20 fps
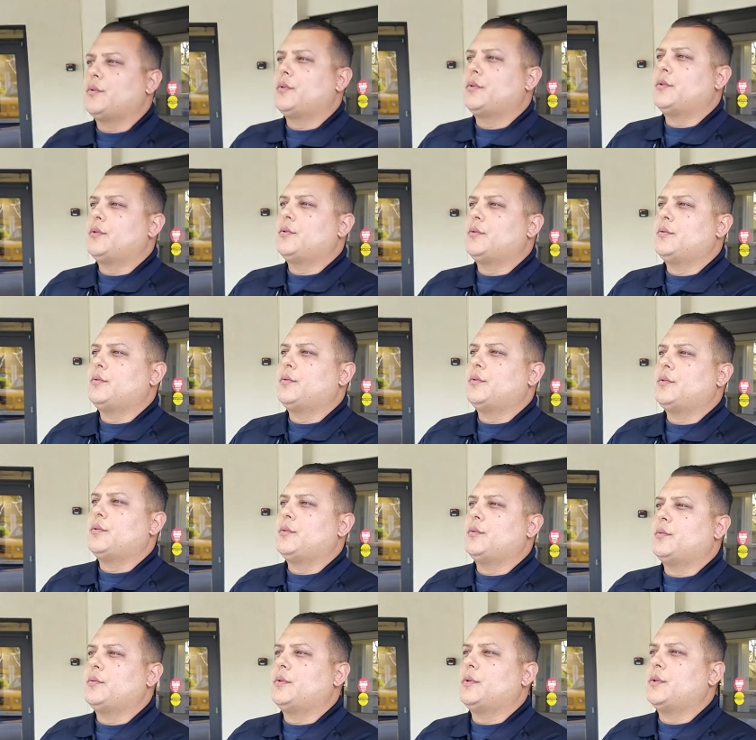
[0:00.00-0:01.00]

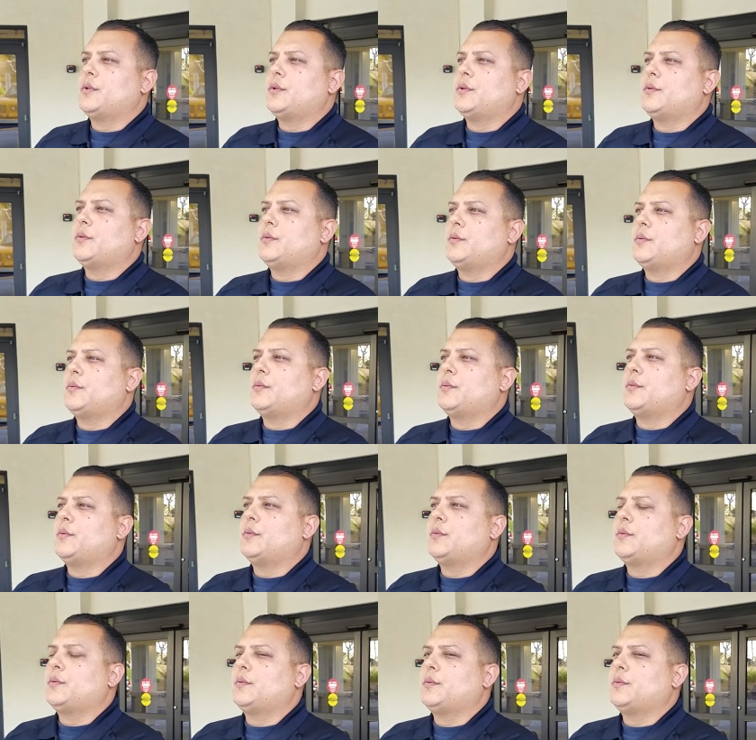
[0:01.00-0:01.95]
No one is speaking in this clip.